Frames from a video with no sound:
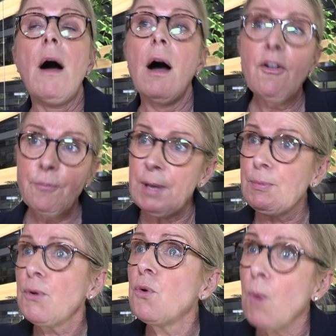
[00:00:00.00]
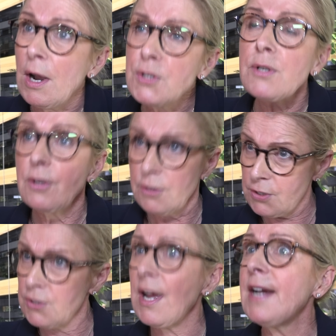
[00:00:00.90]
of people who want
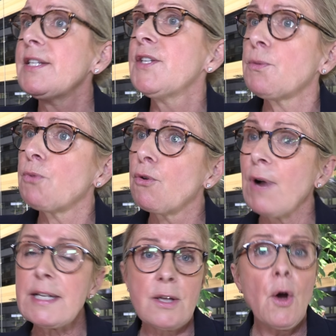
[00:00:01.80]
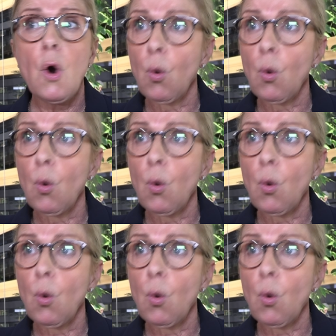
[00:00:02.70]
society to progress,